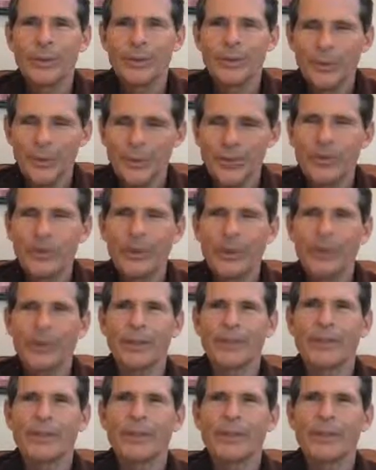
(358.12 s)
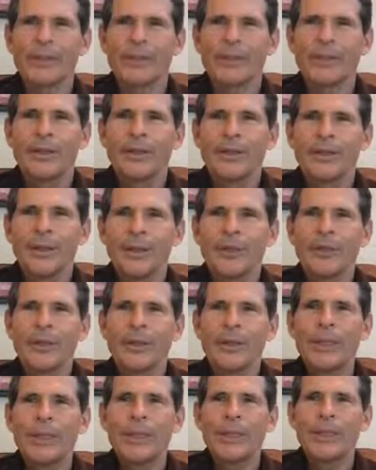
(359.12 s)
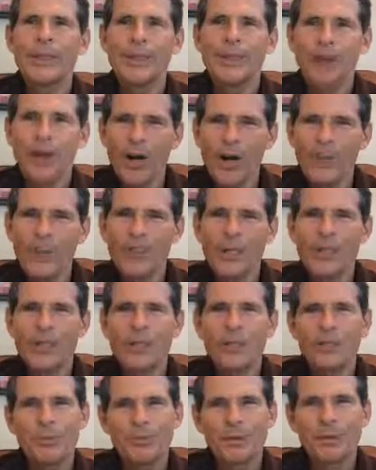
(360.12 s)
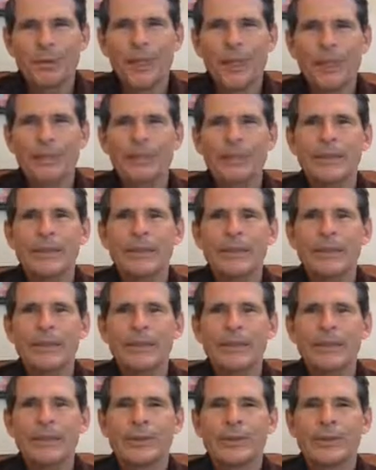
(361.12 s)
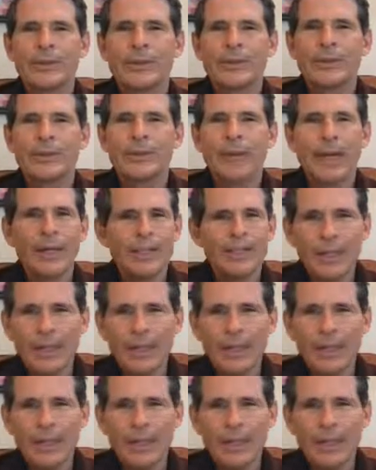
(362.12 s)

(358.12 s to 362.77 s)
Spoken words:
with fear, nor do we need an army to protect us. Not